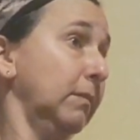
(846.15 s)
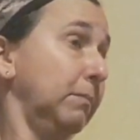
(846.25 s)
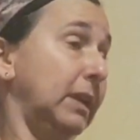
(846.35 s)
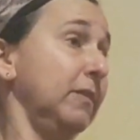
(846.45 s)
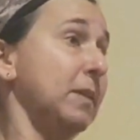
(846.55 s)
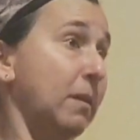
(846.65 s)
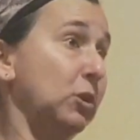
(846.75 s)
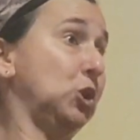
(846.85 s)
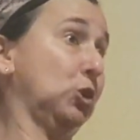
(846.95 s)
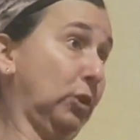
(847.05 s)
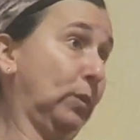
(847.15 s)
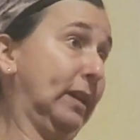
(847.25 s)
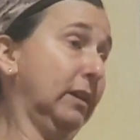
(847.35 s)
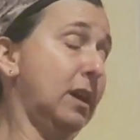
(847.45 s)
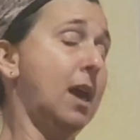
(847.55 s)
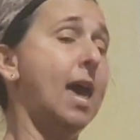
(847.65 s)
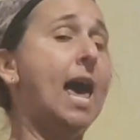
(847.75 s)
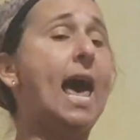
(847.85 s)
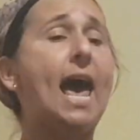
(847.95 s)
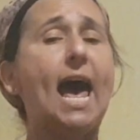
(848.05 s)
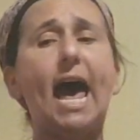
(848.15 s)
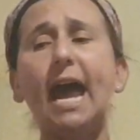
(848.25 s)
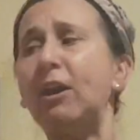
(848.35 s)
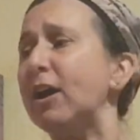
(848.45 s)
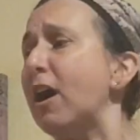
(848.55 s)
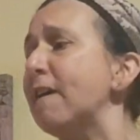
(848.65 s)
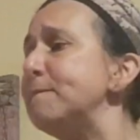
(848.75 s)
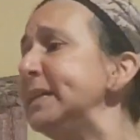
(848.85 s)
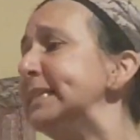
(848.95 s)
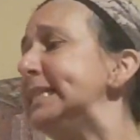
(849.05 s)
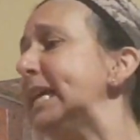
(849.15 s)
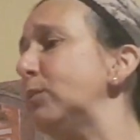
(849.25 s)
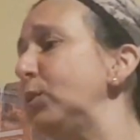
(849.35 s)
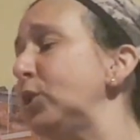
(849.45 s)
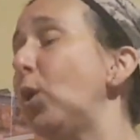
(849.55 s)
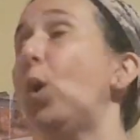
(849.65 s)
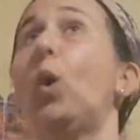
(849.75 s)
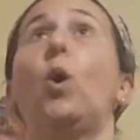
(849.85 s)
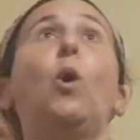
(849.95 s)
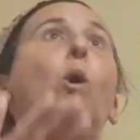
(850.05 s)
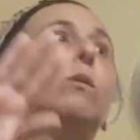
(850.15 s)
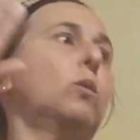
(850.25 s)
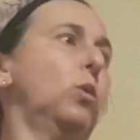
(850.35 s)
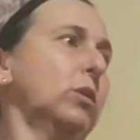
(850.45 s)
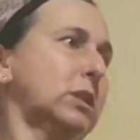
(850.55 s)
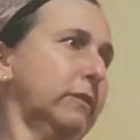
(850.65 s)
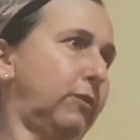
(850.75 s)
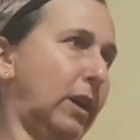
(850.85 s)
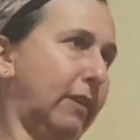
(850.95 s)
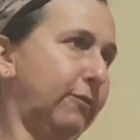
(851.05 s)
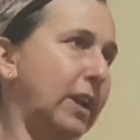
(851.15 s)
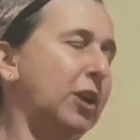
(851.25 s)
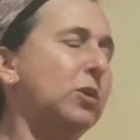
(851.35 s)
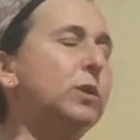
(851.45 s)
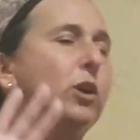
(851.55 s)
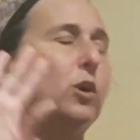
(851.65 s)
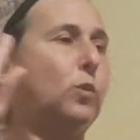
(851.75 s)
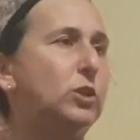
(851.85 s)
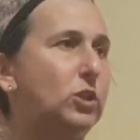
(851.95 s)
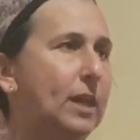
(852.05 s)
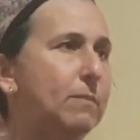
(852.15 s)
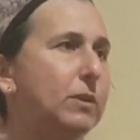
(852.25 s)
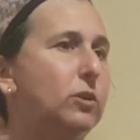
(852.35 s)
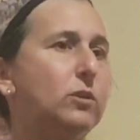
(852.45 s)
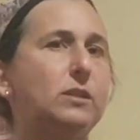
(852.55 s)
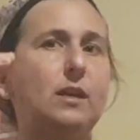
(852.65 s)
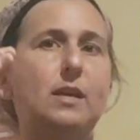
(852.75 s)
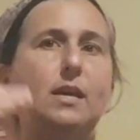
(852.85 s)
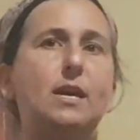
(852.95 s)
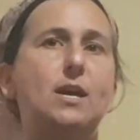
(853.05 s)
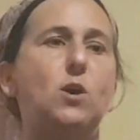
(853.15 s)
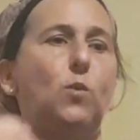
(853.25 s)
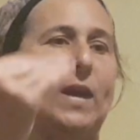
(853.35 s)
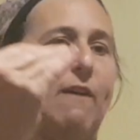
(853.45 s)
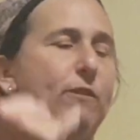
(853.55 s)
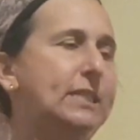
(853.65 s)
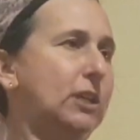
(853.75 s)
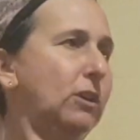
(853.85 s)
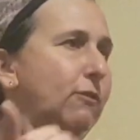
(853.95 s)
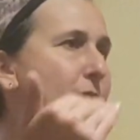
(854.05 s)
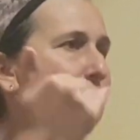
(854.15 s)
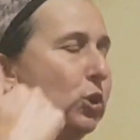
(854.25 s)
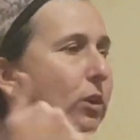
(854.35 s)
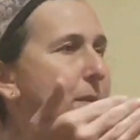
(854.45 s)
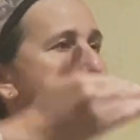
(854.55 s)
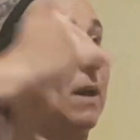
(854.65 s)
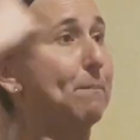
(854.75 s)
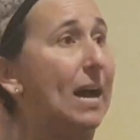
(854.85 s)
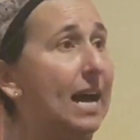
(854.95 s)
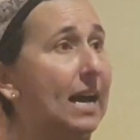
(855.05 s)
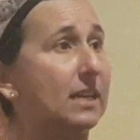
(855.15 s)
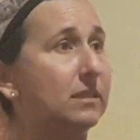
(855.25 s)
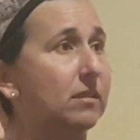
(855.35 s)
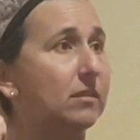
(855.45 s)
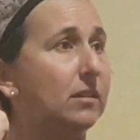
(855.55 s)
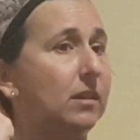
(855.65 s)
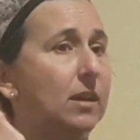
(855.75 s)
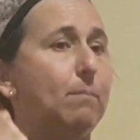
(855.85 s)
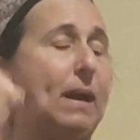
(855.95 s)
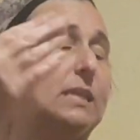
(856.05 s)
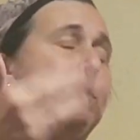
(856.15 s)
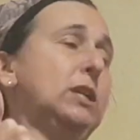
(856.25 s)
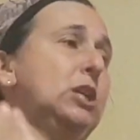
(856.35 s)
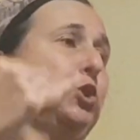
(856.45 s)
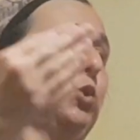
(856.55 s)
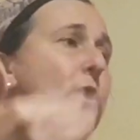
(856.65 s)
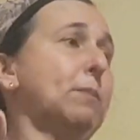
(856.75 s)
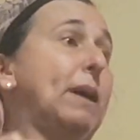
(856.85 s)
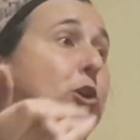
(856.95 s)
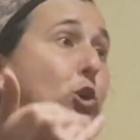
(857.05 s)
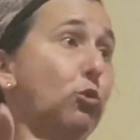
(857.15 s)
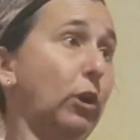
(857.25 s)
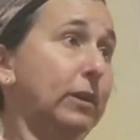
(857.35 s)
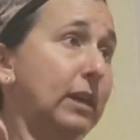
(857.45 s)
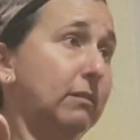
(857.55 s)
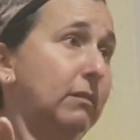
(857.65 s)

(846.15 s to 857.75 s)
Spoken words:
Believe me, I'm the short one. And look, I've been set up with all walks of life. Now, I don't want to go into that because we have a deal. If I talk about my past, my husband can talk about Corona.